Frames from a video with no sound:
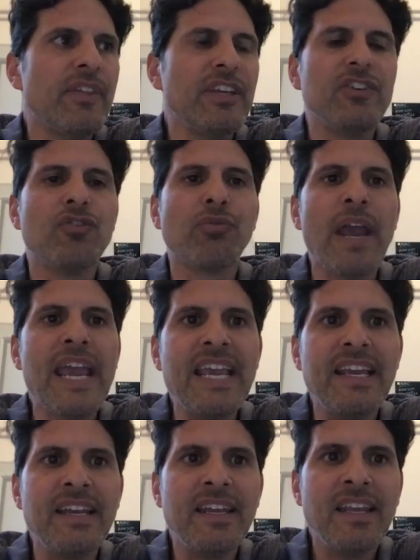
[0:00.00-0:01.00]
the
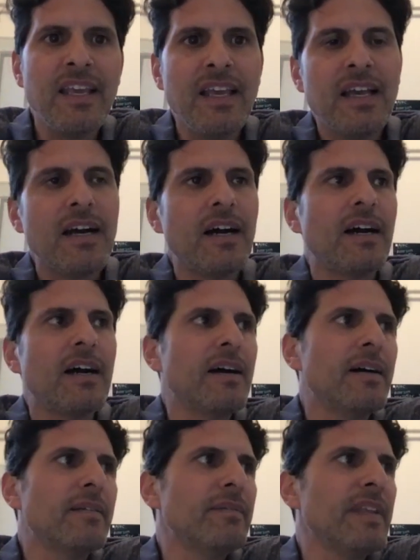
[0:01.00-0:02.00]
grain
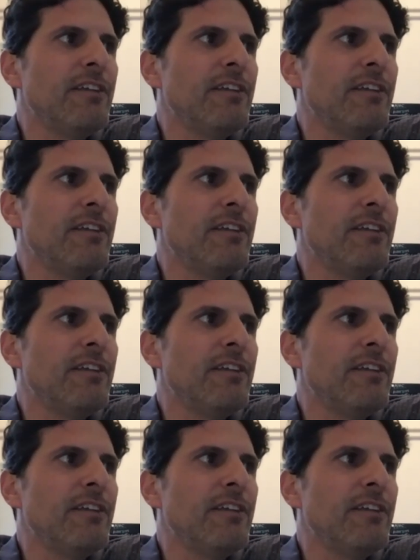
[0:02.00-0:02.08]
um,